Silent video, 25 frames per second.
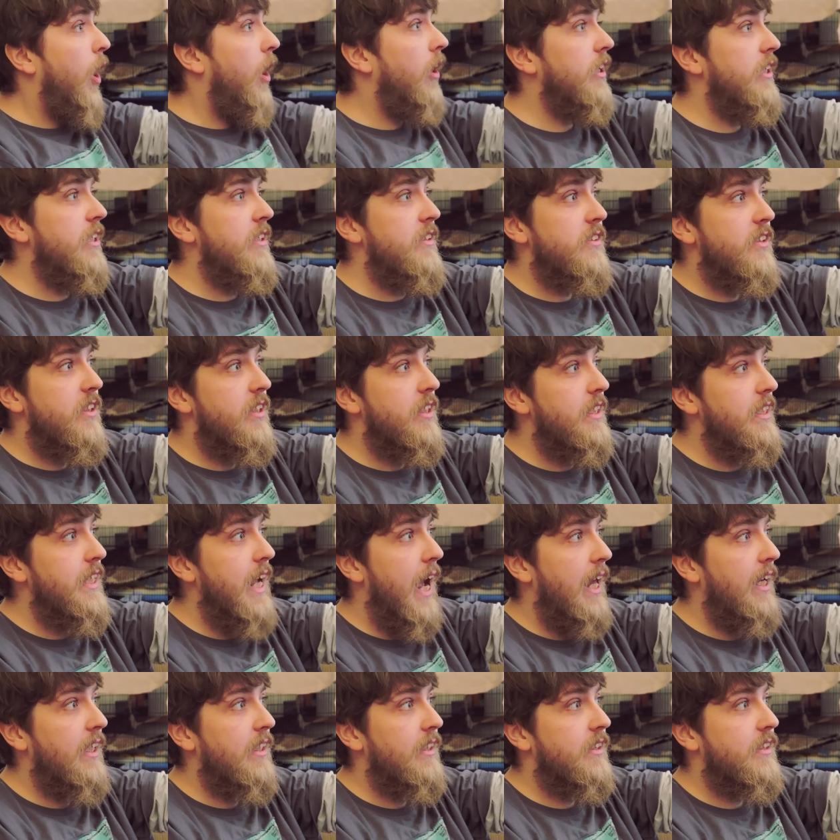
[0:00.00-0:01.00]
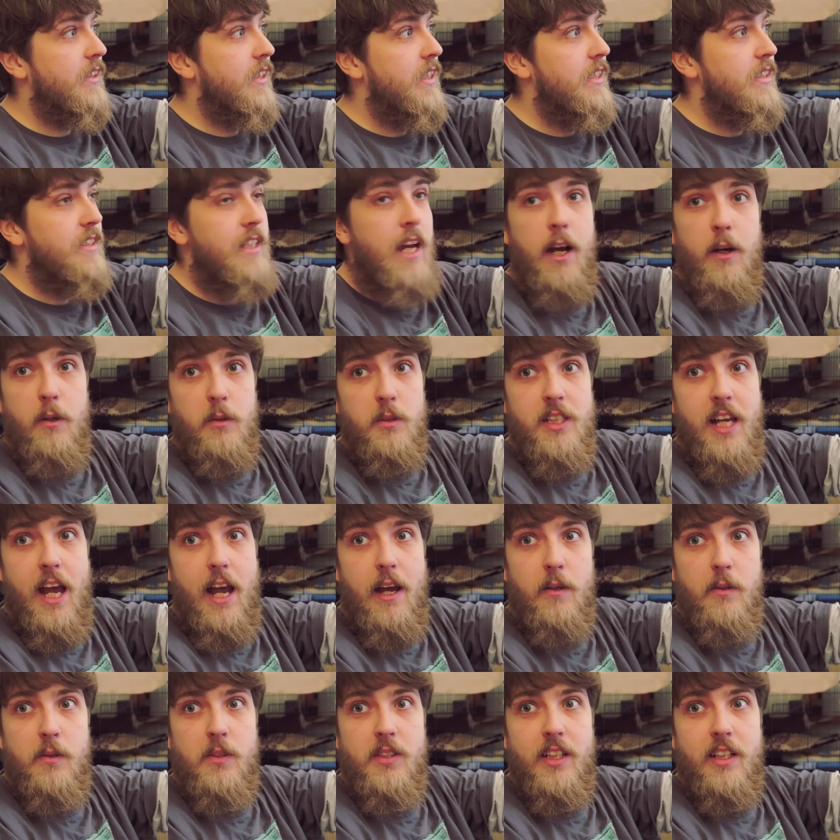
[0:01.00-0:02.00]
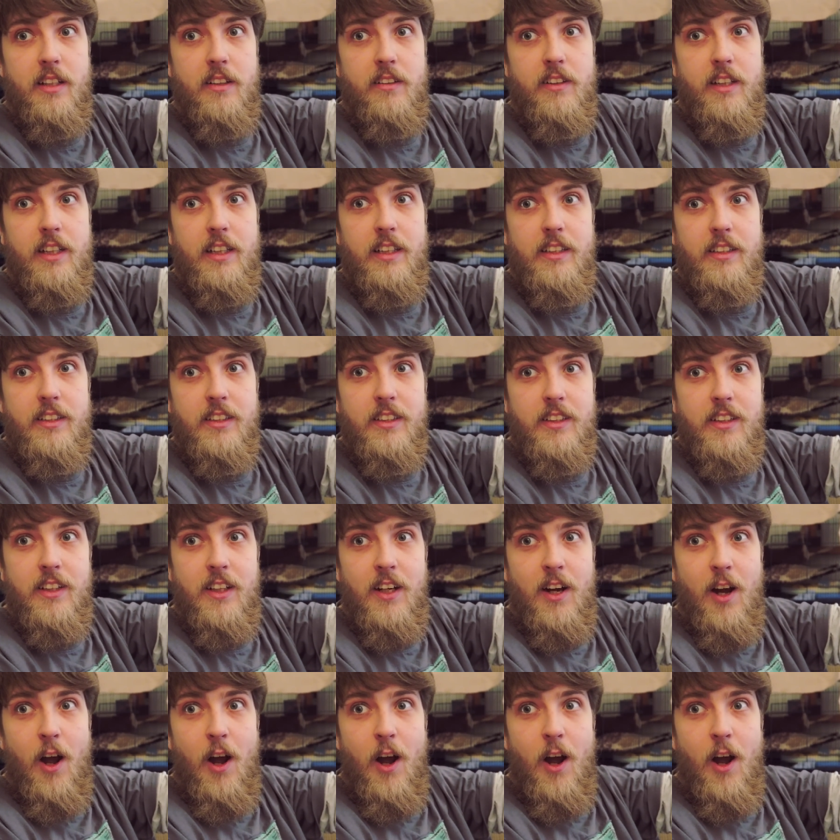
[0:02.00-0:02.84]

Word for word: Guardians of the Galaxy Telltale series.